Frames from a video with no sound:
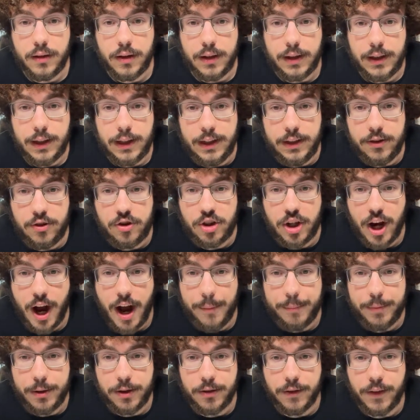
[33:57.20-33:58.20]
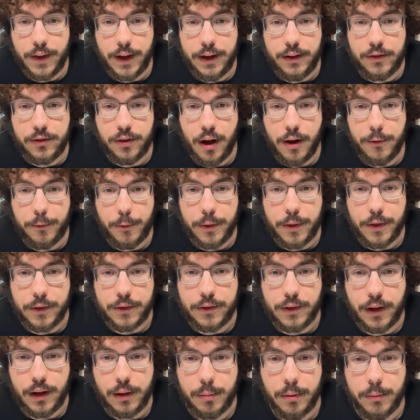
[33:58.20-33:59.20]
He'd chop your legs off with the
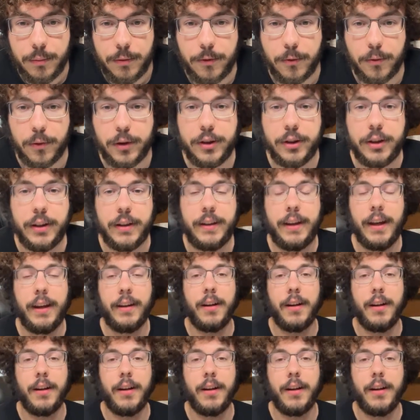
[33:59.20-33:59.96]
saber before you could kick